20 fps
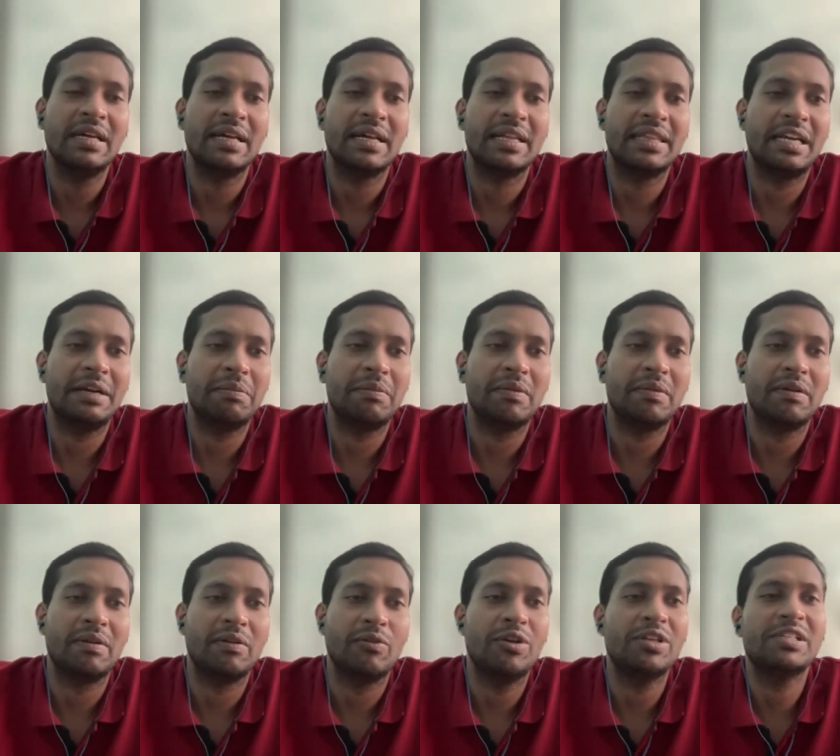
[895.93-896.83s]
that
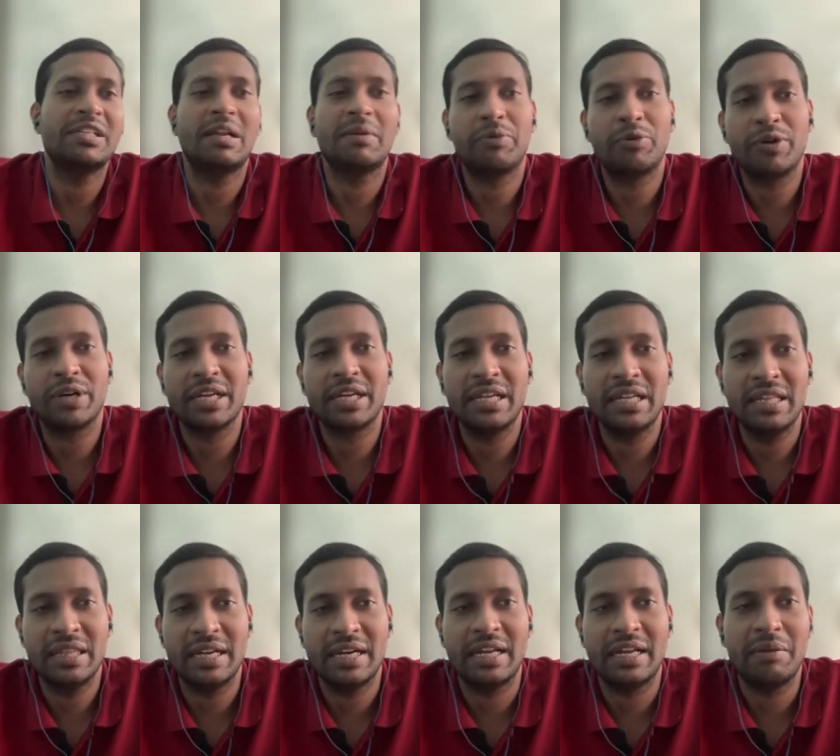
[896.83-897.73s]
original
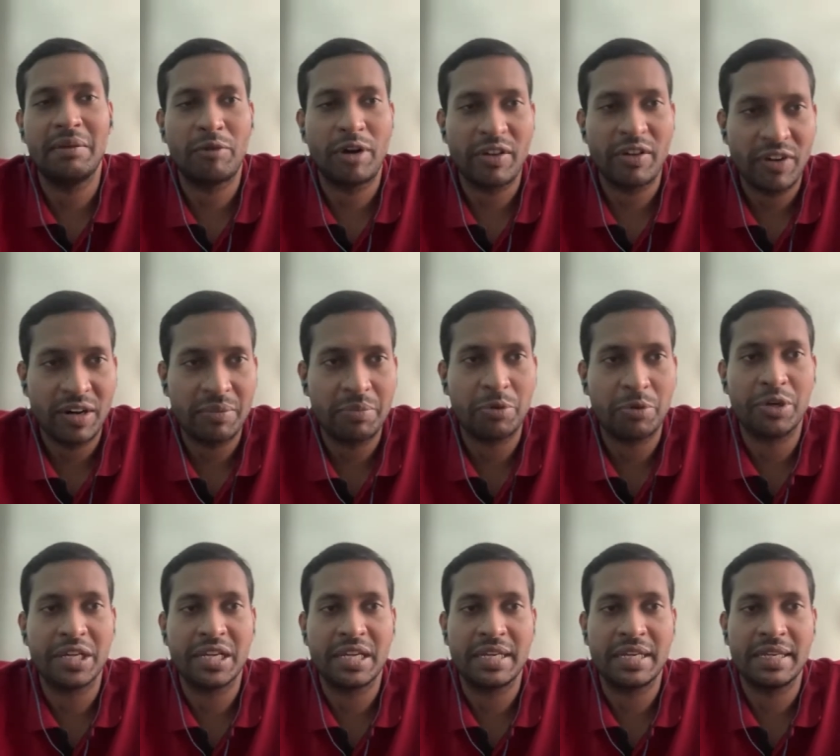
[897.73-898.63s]
protein, that unmodified
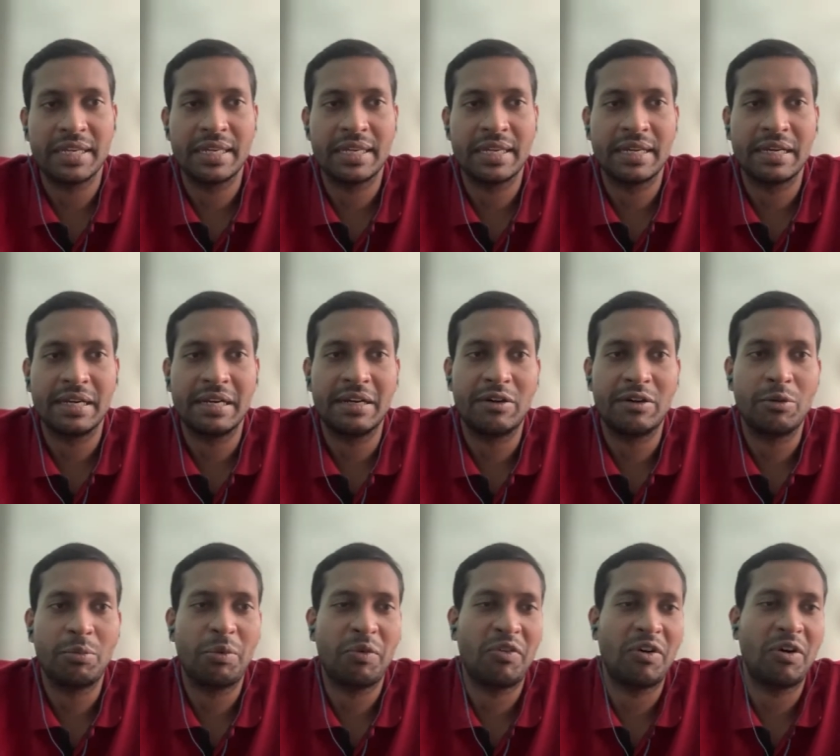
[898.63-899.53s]
protein,
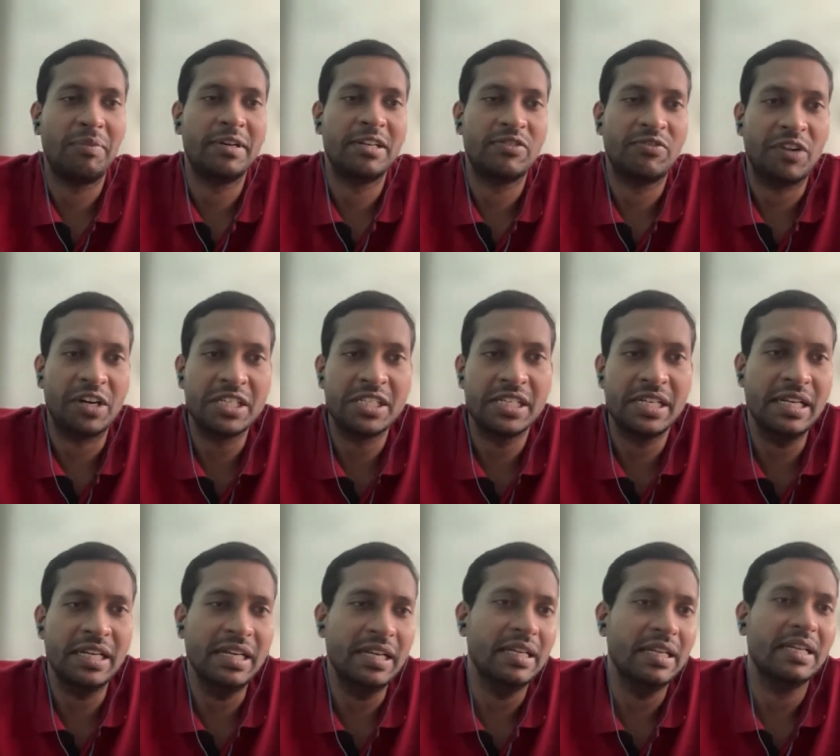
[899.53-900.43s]
to perform its
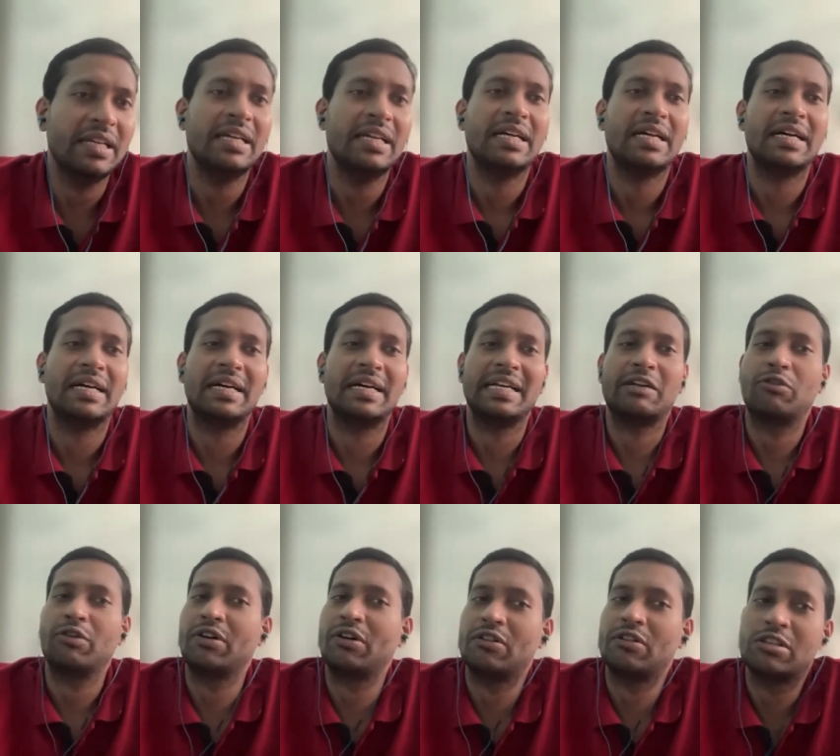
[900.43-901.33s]
function. It
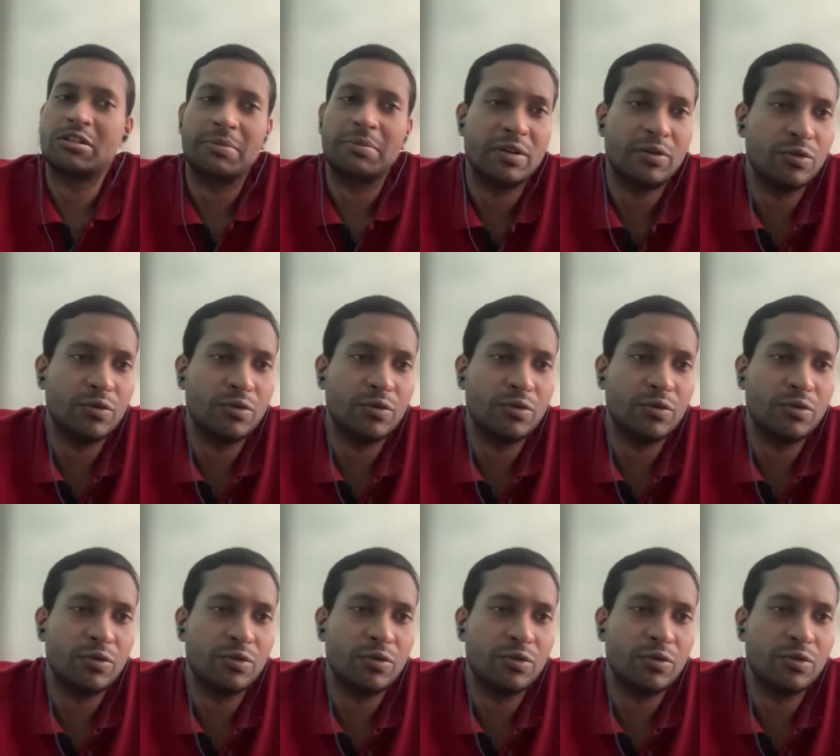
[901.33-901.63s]
can also be